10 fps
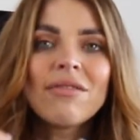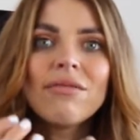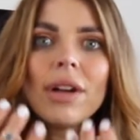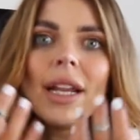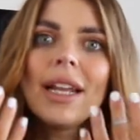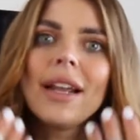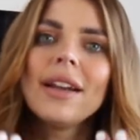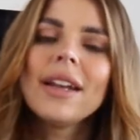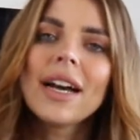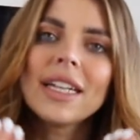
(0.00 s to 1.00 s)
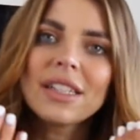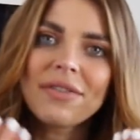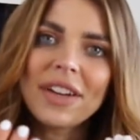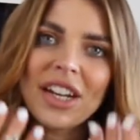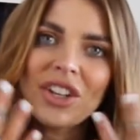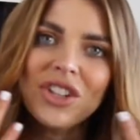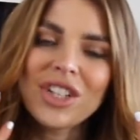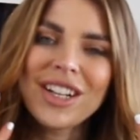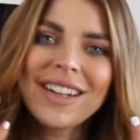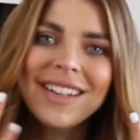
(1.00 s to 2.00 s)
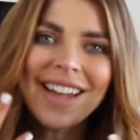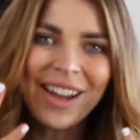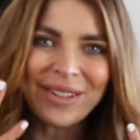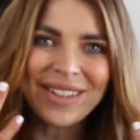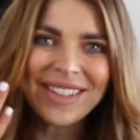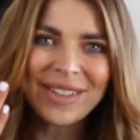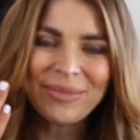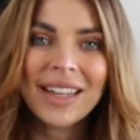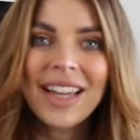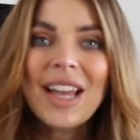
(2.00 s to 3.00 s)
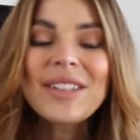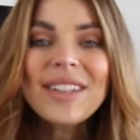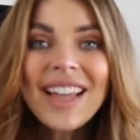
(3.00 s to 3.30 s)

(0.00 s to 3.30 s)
really nice finished nails. So